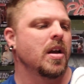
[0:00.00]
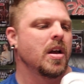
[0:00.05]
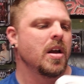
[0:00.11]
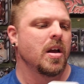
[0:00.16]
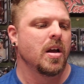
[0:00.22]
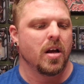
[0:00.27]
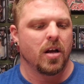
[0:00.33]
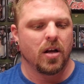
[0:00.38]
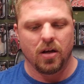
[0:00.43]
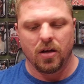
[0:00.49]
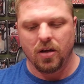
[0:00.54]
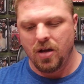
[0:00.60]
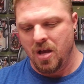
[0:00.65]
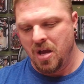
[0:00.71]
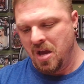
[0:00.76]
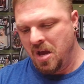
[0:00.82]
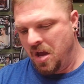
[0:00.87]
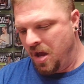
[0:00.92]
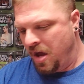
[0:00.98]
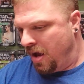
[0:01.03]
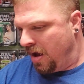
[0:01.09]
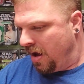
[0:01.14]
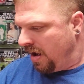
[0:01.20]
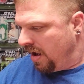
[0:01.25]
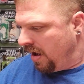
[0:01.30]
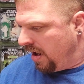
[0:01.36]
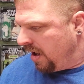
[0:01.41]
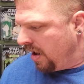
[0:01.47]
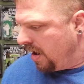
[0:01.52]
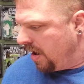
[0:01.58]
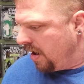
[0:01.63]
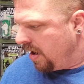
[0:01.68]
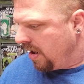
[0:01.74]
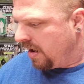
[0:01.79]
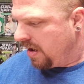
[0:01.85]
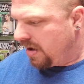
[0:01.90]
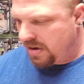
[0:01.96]

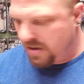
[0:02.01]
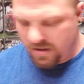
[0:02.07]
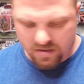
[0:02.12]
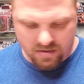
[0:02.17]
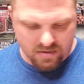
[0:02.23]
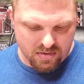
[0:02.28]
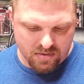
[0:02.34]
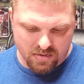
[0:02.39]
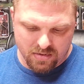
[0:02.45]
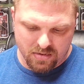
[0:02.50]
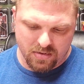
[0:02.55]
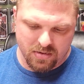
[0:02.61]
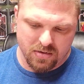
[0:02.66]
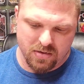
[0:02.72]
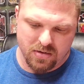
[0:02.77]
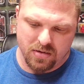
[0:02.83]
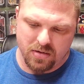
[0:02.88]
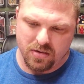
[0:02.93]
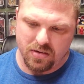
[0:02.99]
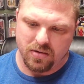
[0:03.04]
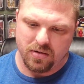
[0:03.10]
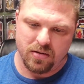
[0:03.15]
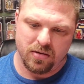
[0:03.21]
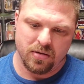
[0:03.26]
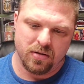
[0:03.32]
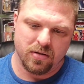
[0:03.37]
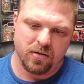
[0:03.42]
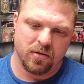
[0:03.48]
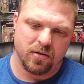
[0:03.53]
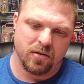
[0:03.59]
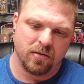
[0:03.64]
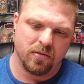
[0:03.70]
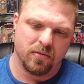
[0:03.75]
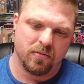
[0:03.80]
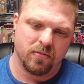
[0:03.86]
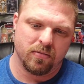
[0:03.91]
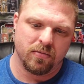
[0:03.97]

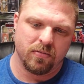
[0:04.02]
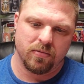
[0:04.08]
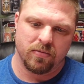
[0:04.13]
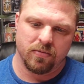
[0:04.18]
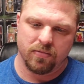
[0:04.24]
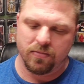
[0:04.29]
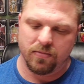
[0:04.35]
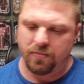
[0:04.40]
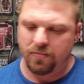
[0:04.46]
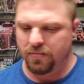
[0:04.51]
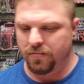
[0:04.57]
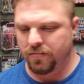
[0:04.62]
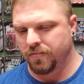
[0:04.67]
No one is speaking in this clip.